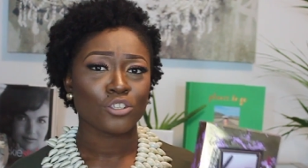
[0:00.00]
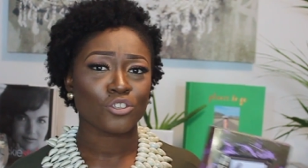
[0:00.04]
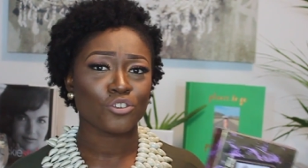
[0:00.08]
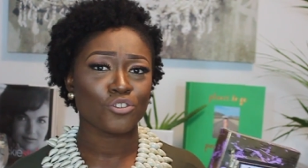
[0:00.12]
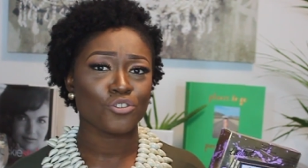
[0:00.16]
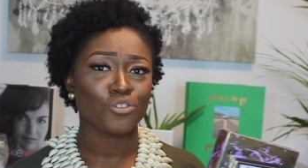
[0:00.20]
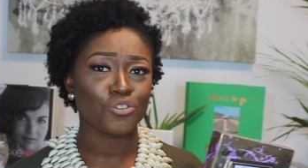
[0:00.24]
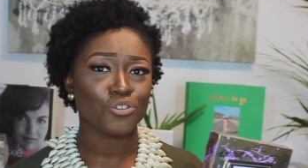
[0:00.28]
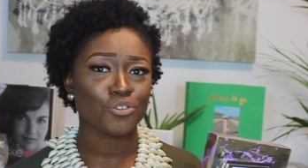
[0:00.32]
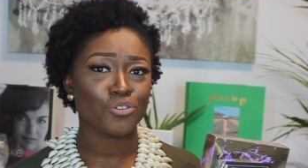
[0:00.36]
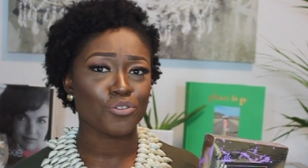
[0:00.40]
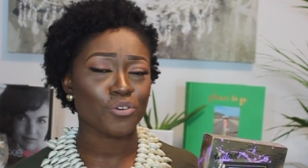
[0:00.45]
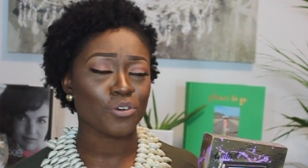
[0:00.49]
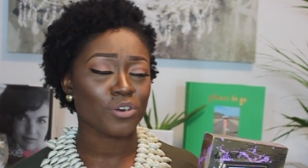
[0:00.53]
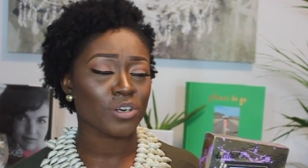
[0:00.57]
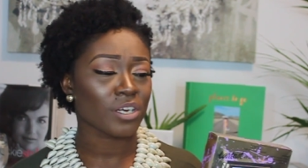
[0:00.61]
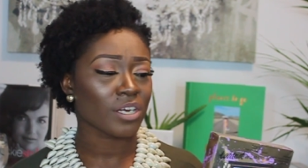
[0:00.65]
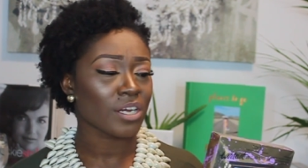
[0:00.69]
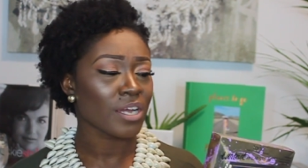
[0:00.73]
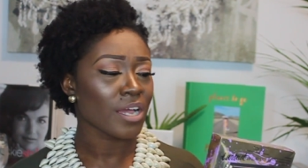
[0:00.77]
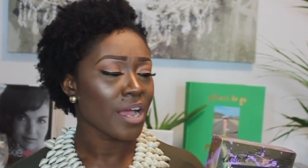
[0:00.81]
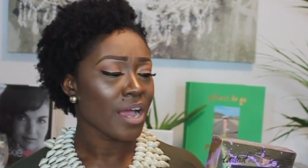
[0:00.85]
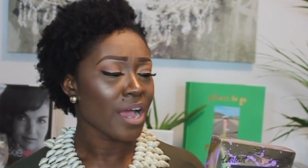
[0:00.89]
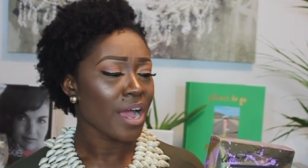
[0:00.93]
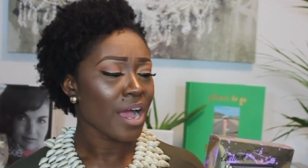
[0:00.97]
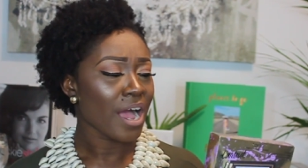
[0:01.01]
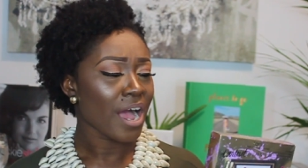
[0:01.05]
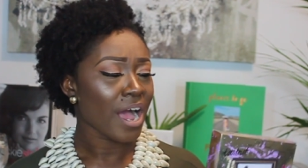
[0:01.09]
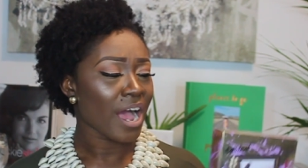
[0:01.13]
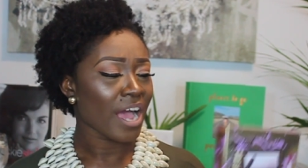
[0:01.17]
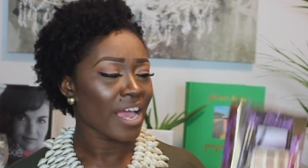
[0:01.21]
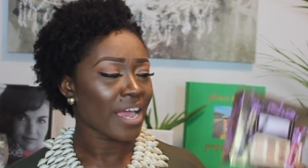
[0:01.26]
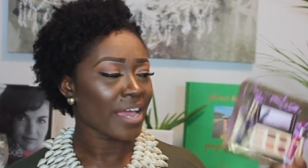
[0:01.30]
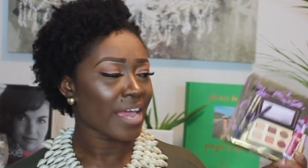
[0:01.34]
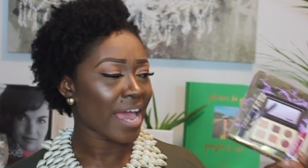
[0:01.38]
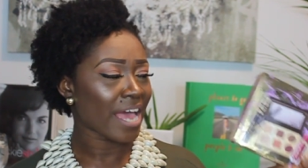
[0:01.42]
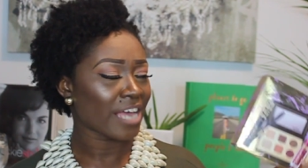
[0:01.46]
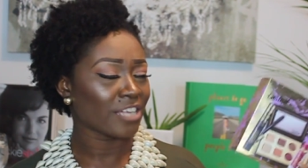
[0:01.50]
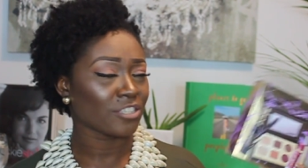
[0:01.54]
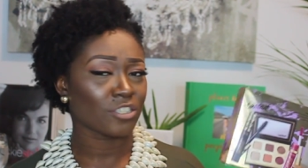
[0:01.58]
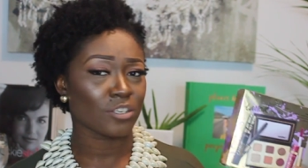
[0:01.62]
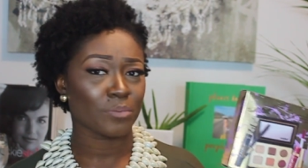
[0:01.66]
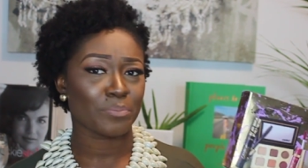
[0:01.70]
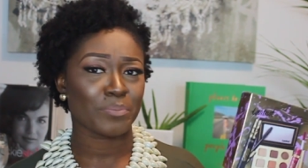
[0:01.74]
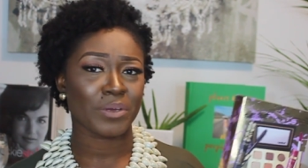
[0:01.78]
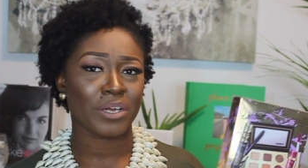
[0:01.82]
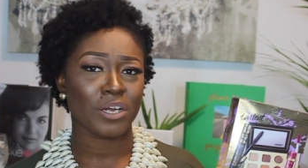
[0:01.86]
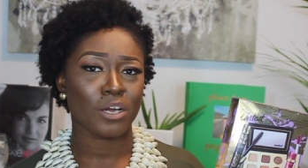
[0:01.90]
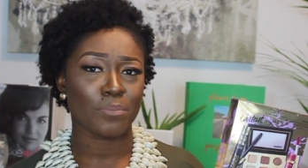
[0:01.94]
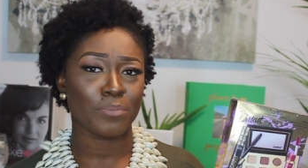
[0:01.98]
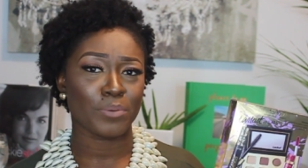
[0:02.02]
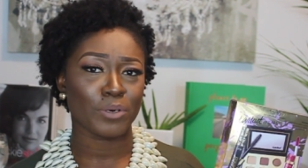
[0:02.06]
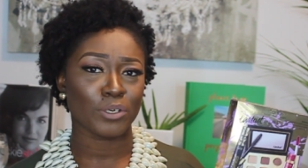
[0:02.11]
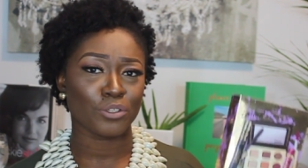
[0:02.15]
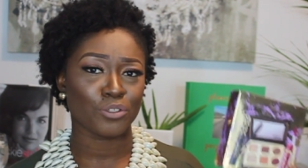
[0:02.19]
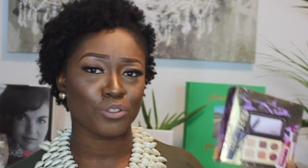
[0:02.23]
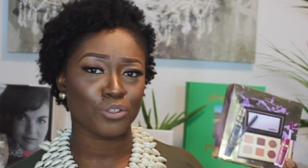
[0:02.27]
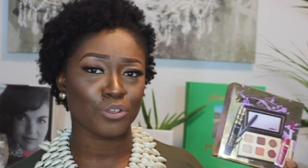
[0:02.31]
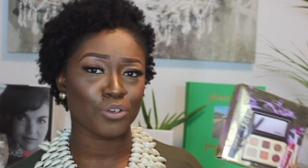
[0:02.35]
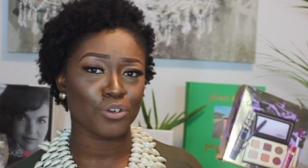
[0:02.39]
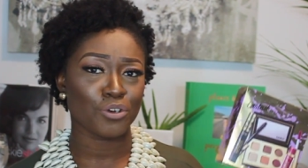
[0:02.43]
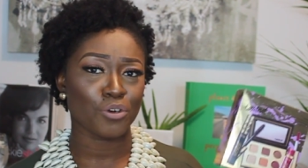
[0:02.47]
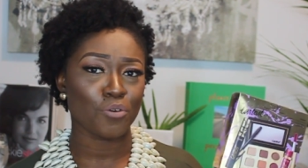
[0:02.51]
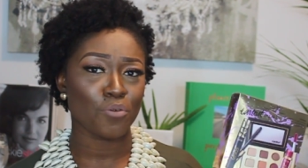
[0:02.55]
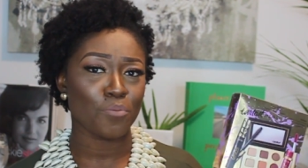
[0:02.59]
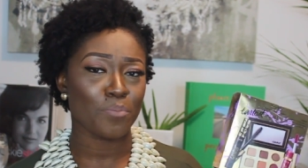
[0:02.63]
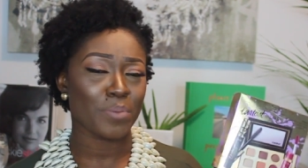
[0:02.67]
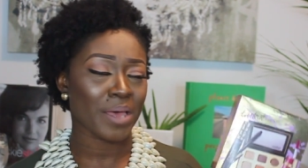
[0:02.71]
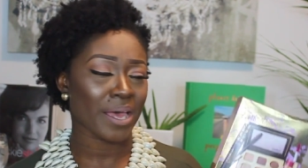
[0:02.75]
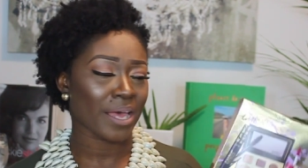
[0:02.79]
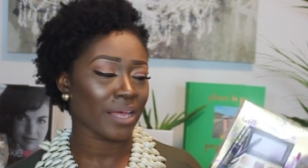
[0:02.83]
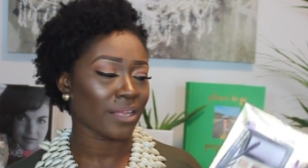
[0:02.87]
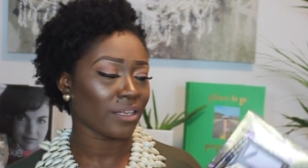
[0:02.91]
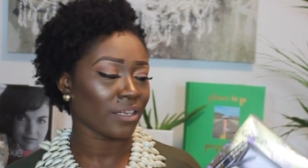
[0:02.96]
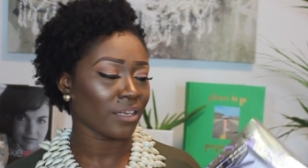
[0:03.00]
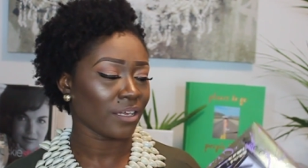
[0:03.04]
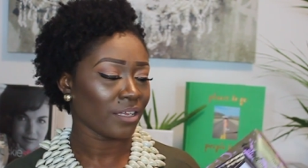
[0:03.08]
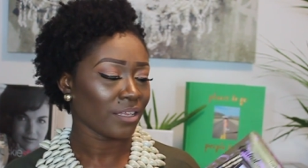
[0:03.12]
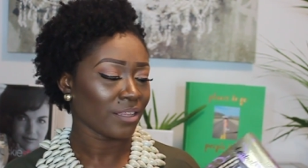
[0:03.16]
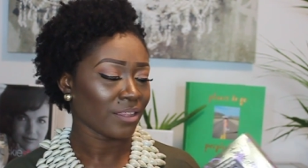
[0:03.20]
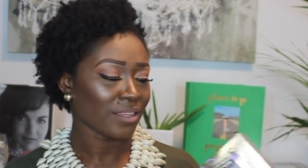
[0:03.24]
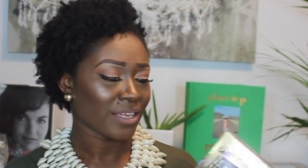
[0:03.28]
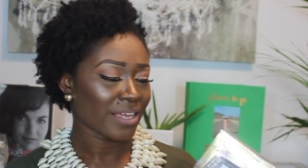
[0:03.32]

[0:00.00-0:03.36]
to New York I had to pick up a to-go palette